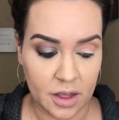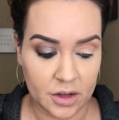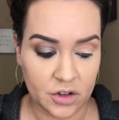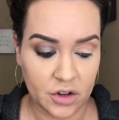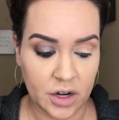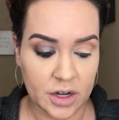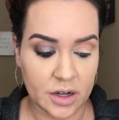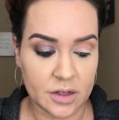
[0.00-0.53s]
I
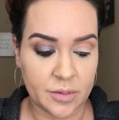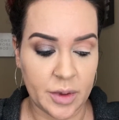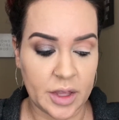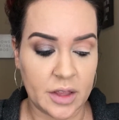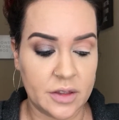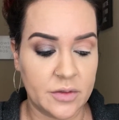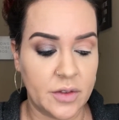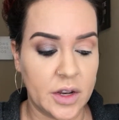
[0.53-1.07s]
try not to make
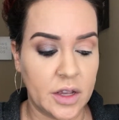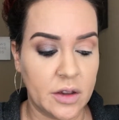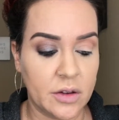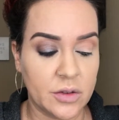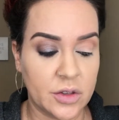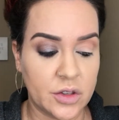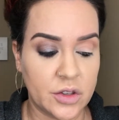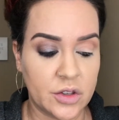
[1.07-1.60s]
these
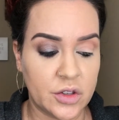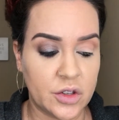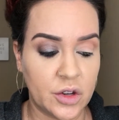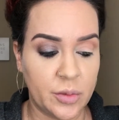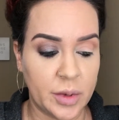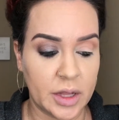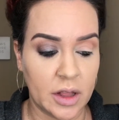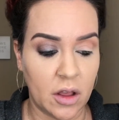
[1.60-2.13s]
videos
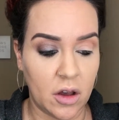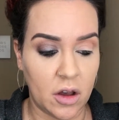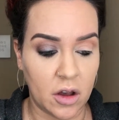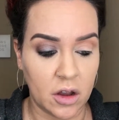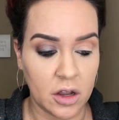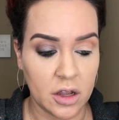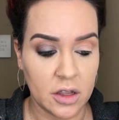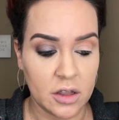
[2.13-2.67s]
stupid
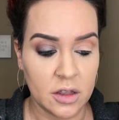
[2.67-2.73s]
long.